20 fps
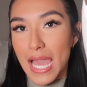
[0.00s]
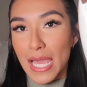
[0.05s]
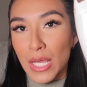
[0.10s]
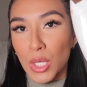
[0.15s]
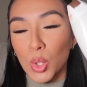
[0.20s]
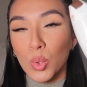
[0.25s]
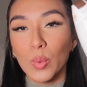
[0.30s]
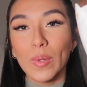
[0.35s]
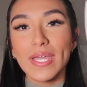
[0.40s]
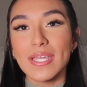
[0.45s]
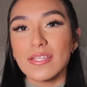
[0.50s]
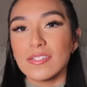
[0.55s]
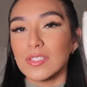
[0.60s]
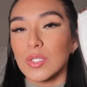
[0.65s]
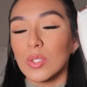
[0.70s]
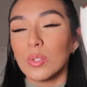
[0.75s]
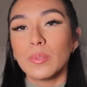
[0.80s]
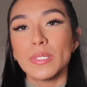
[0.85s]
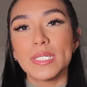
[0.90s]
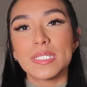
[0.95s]

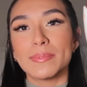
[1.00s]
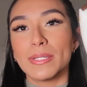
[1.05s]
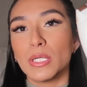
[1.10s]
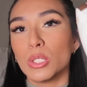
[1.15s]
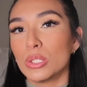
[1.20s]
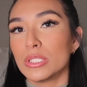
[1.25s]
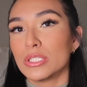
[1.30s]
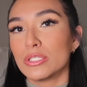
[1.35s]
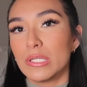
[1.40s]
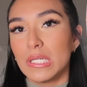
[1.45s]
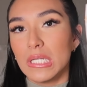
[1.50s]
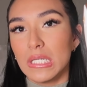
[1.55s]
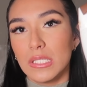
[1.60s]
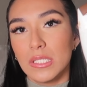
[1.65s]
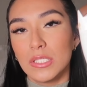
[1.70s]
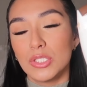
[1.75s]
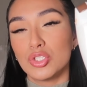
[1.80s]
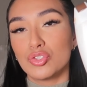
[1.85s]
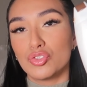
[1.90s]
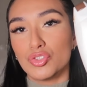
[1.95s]
always my holy
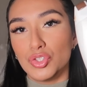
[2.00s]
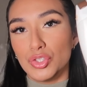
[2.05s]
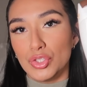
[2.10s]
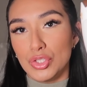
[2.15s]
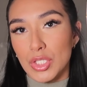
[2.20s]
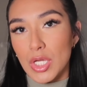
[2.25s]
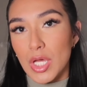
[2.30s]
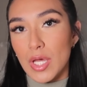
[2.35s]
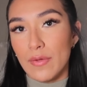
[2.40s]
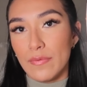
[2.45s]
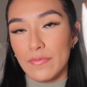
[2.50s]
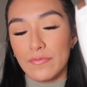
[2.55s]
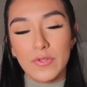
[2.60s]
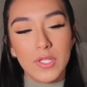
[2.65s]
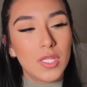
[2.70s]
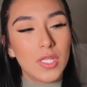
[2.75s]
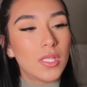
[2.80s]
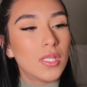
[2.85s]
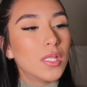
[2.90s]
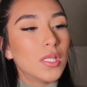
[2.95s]
grail,
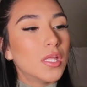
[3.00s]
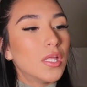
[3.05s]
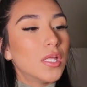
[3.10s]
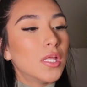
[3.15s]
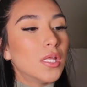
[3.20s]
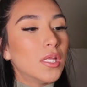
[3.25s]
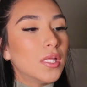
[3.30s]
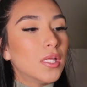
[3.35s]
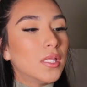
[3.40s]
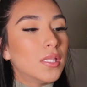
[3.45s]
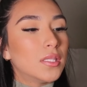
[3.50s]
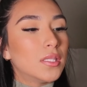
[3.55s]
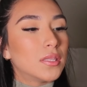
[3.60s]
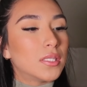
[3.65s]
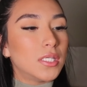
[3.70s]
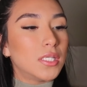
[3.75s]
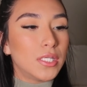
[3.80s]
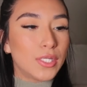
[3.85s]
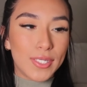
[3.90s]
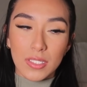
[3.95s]
Dove,
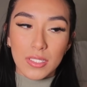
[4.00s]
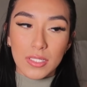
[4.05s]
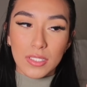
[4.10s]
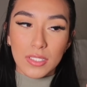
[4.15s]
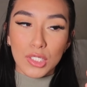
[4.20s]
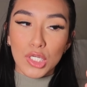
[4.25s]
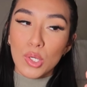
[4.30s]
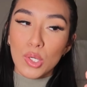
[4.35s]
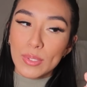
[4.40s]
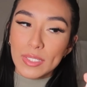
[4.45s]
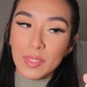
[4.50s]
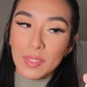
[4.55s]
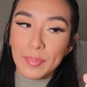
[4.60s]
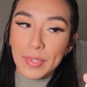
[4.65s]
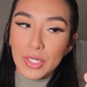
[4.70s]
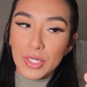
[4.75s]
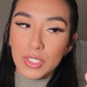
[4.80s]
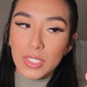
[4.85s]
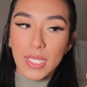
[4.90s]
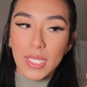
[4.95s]
the coconut
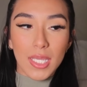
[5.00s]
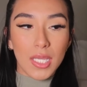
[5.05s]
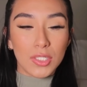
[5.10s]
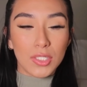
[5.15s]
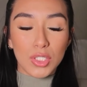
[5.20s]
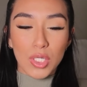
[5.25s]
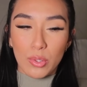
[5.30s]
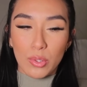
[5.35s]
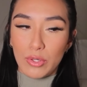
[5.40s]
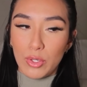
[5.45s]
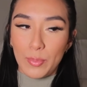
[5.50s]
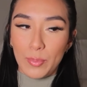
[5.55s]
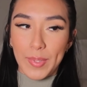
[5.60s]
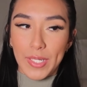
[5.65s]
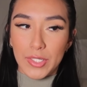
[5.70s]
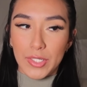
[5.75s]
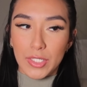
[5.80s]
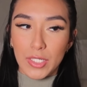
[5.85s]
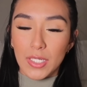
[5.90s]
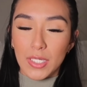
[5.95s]
butter and cocoa
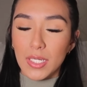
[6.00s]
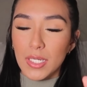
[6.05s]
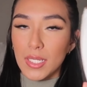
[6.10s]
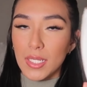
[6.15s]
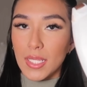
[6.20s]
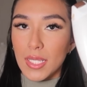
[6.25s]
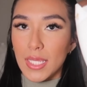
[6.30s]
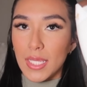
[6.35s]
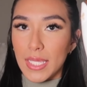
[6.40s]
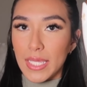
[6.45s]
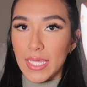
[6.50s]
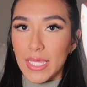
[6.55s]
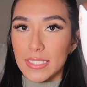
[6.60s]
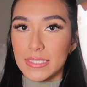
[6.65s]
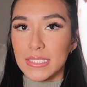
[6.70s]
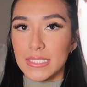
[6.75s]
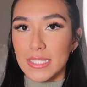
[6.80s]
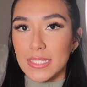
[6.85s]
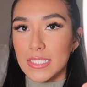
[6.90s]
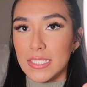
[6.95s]
butter,
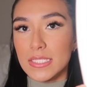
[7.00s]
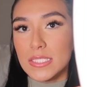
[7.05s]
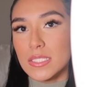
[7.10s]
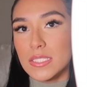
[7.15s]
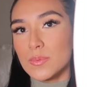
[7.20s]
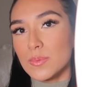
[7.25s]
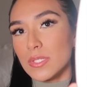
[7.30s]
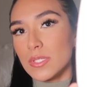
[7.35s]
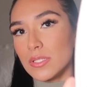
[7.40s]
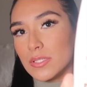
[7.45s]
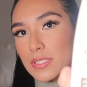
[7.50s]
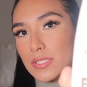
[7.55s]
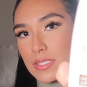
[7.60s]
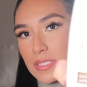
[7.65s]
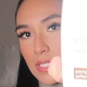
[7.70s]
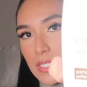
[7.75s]
and this is what it looks